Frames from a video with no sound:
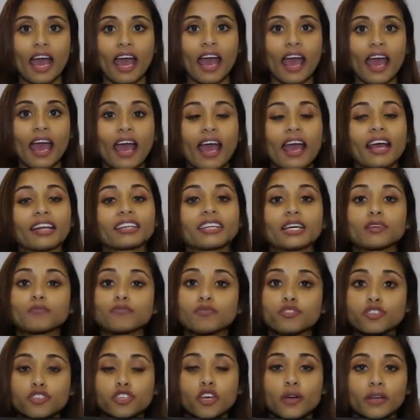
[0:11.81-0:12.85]
and I'm
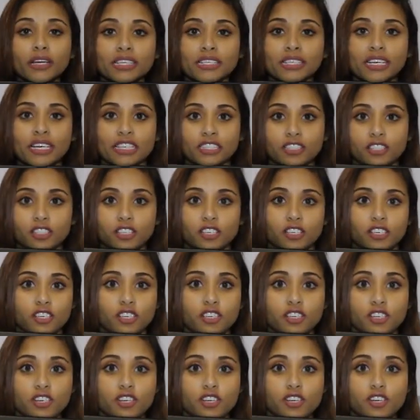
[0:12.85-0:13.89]
so excited
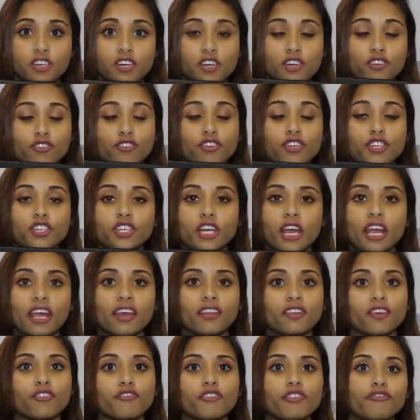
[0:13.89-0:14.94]
to share
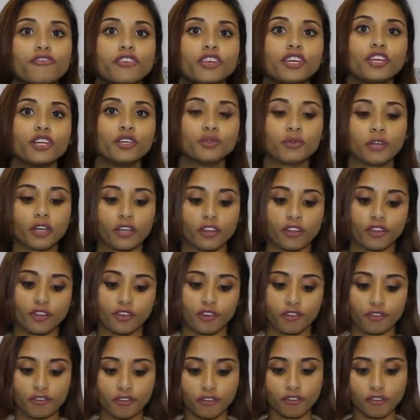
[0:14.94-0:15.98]
the reveal with you.